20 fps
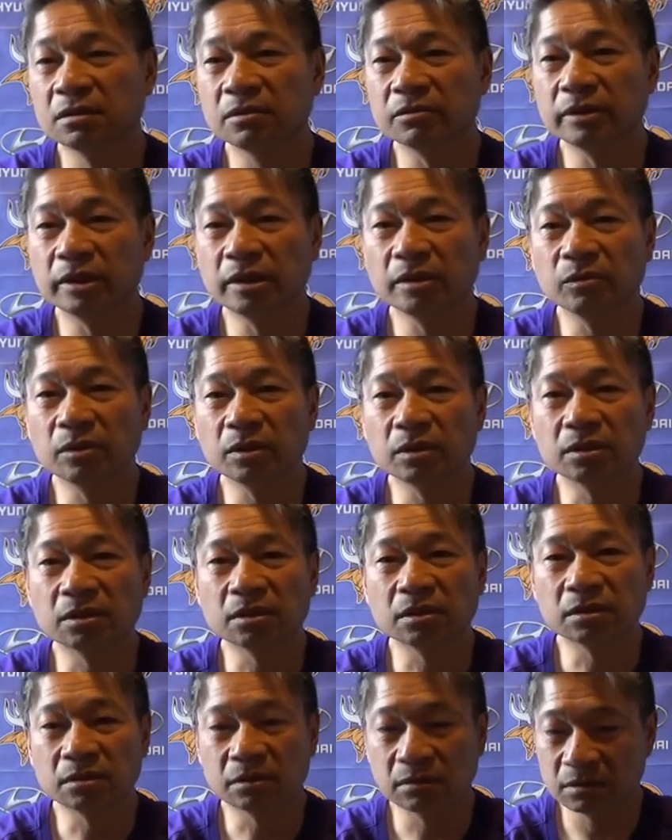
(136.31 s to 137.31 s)
I really want
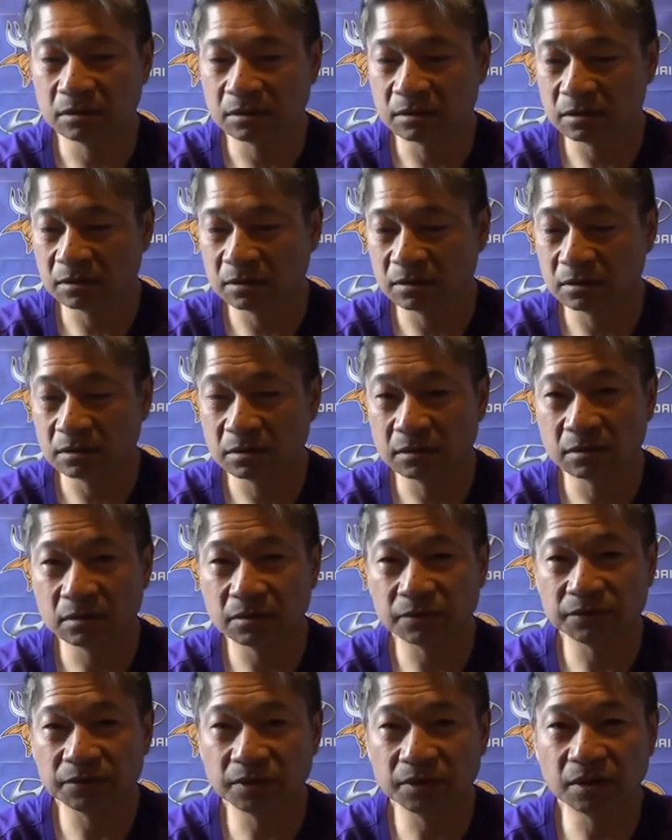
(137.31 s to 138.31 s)
to
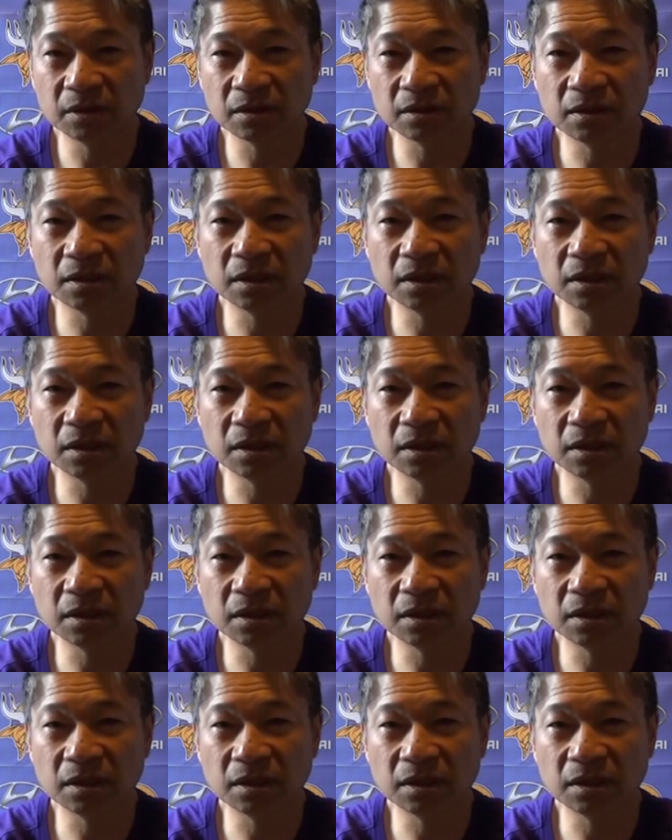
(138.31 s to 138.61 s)
review the